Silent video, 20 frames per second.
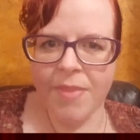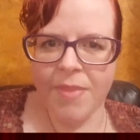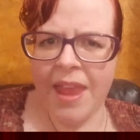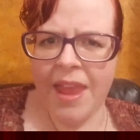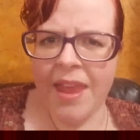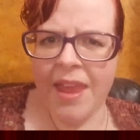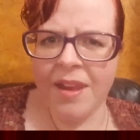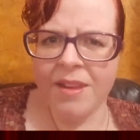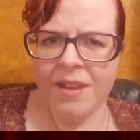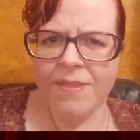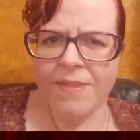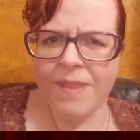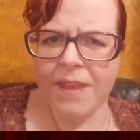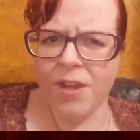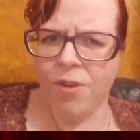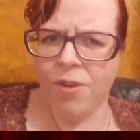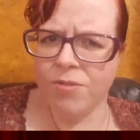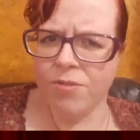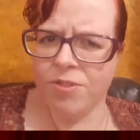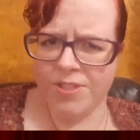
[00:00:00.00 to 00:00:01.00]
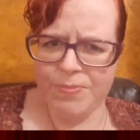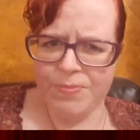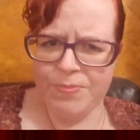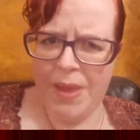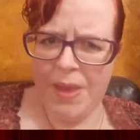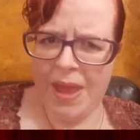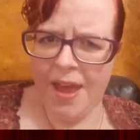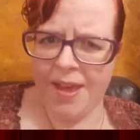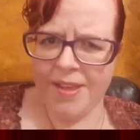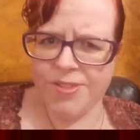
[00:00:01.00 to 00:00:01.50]
And they don't just
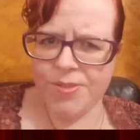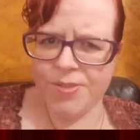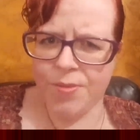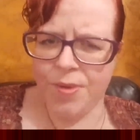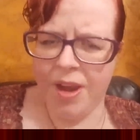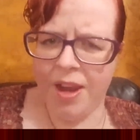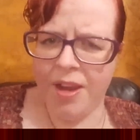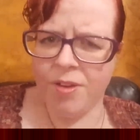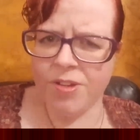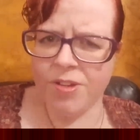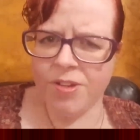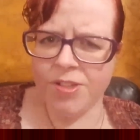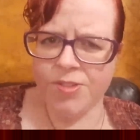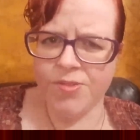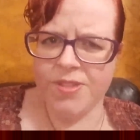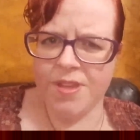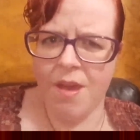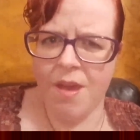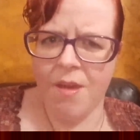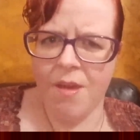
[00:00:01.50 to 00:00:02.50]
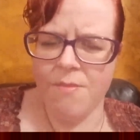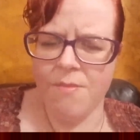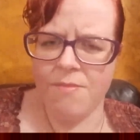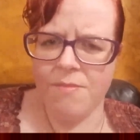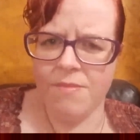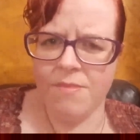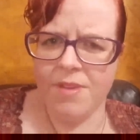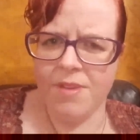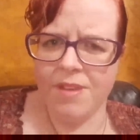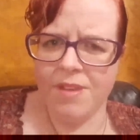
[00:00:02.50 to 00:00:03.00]
pass, right? Or do some,
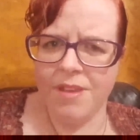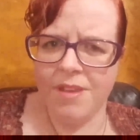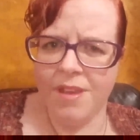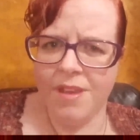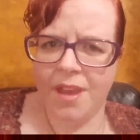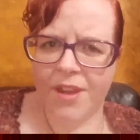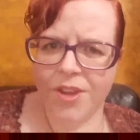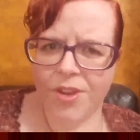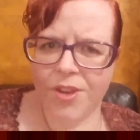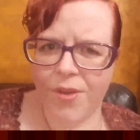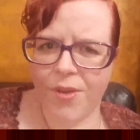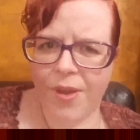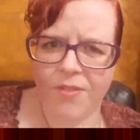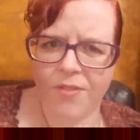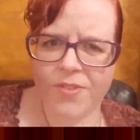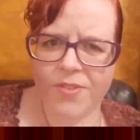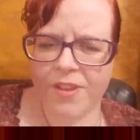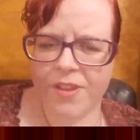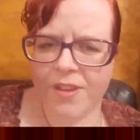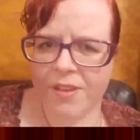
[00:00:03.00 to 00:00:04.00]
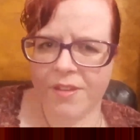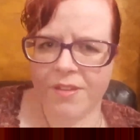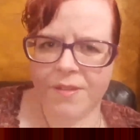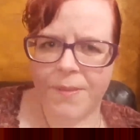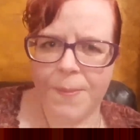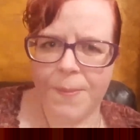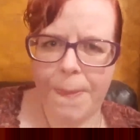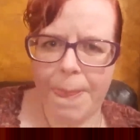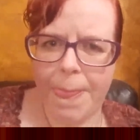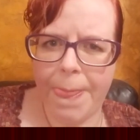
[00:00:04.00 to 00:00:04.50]
and you have to
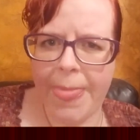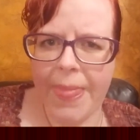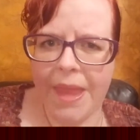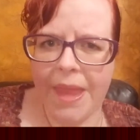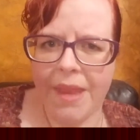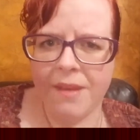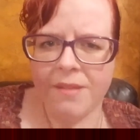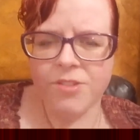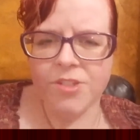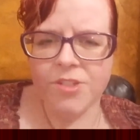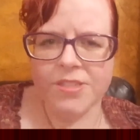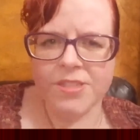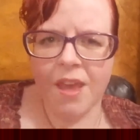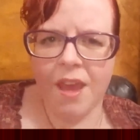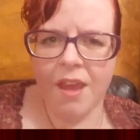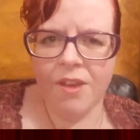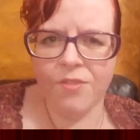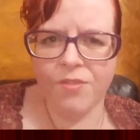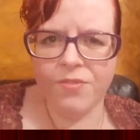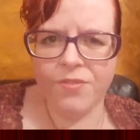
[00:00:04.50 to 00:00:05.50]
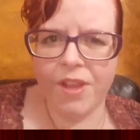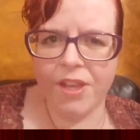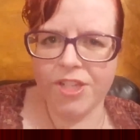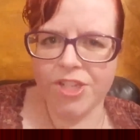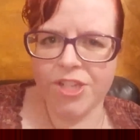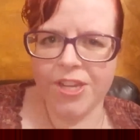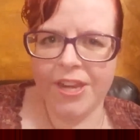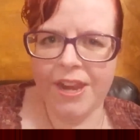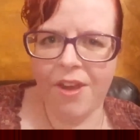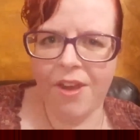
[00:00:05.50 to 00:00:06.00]
just kind of flush
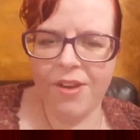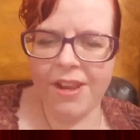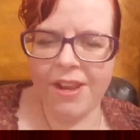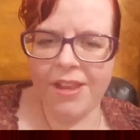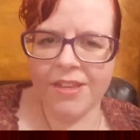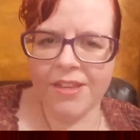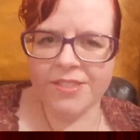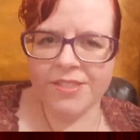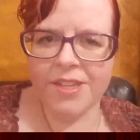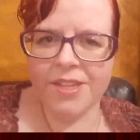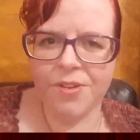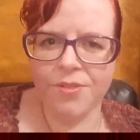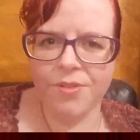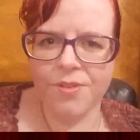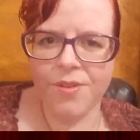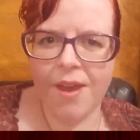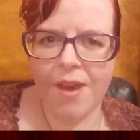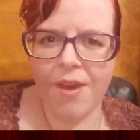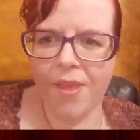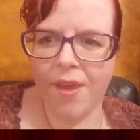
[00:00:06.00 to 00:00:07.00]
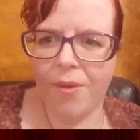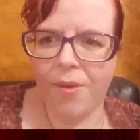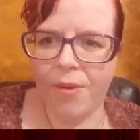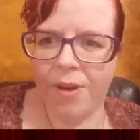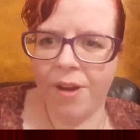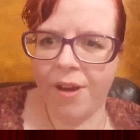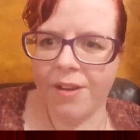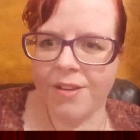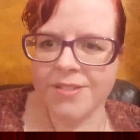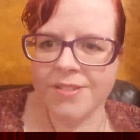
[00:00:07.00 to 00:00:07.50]
it out. I guess I don't know how that
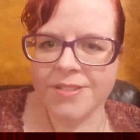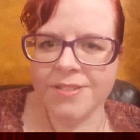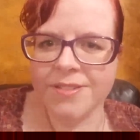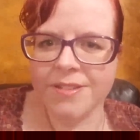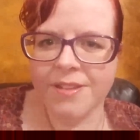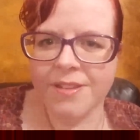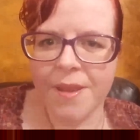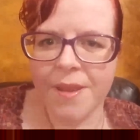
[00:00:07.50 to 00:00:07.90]
works.